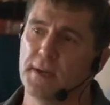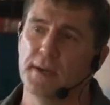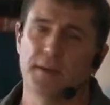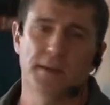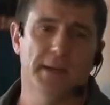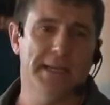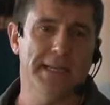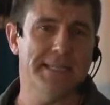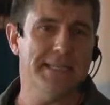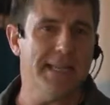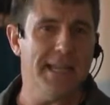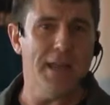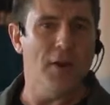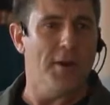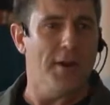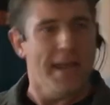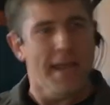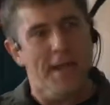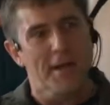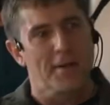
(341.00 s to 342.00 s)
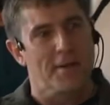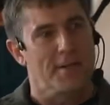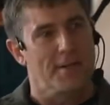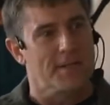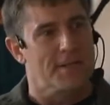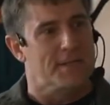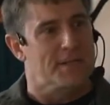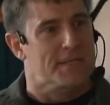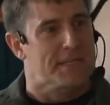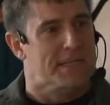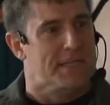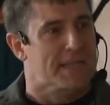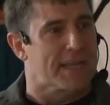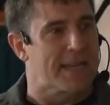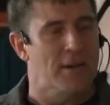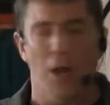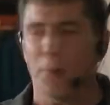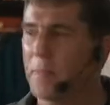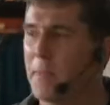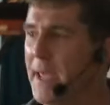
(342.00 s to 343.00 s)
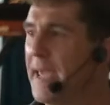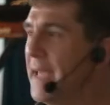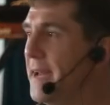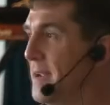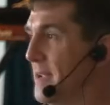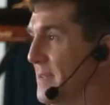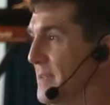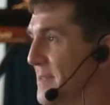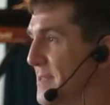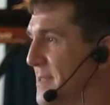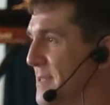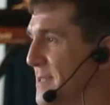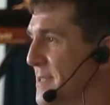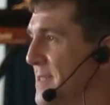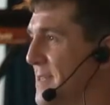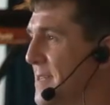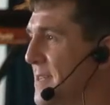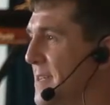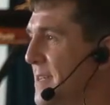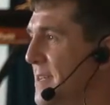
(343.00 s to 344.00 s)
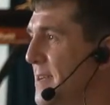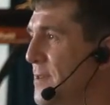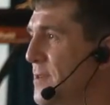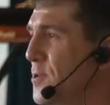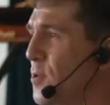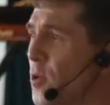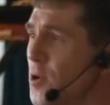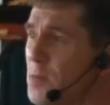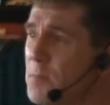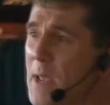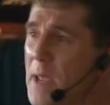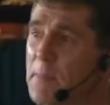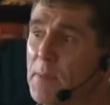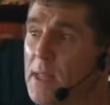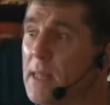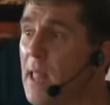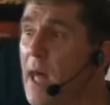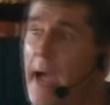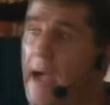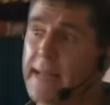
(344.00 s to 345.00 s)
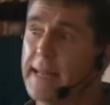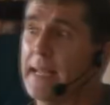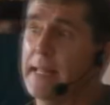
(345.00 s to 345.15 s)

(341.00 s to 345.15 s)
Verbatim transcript: A city on a hill cannot be hidden. You know, nor do people light a